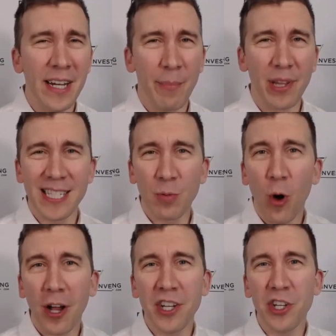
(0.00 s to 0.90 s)
But let's
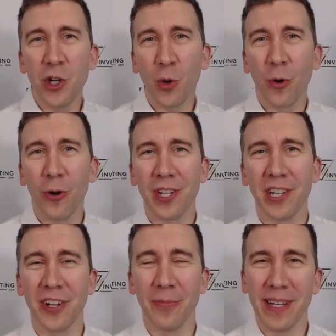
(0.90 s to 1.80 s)
walk into your world a
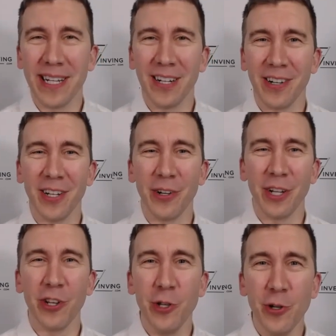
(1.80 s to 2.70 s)
little bit here. You know,
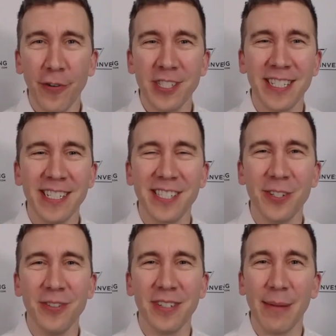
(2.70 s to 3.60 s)
you're a university student.